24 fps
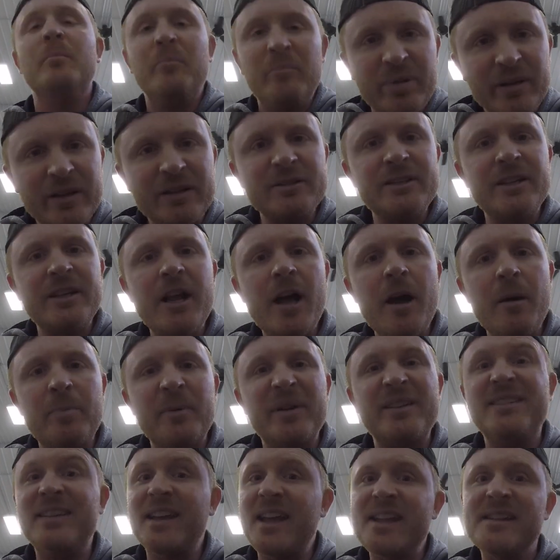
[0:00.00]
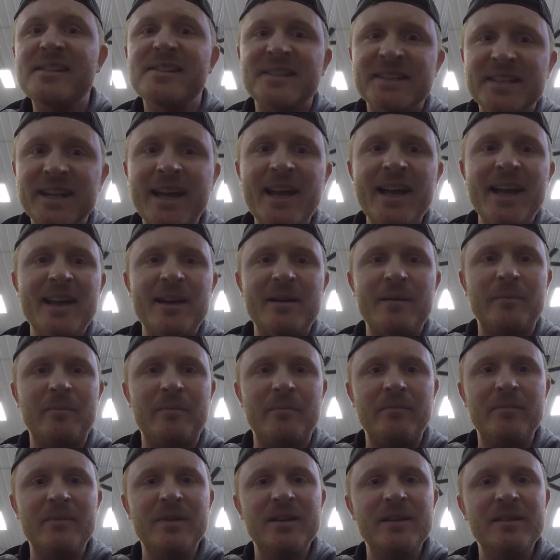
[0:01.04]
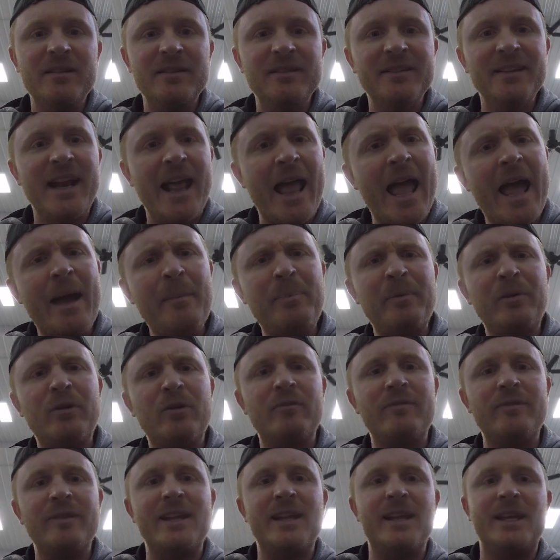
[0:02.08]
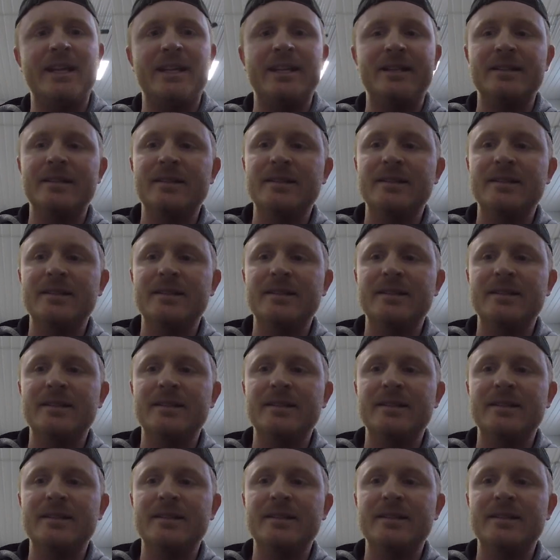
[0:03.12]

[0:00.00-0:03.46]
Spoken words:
Build it up. It takes time. It doesn't happen overnight.